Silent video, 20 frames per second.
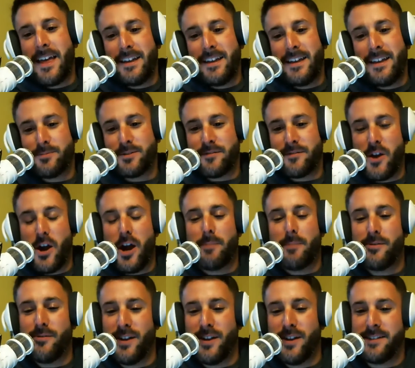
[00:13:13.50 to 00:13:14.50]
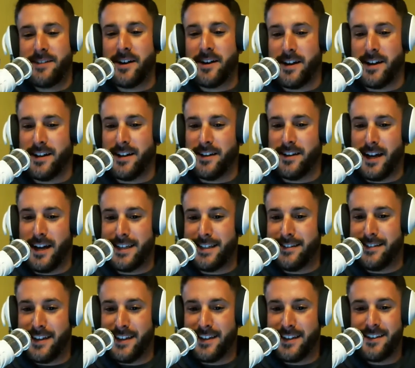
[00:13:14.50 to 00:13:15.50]
In terms of copyright, not
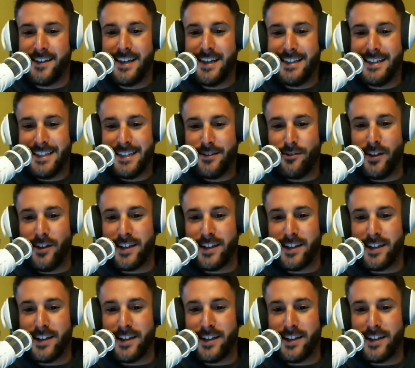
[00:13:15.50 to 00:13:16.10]
in like illegal,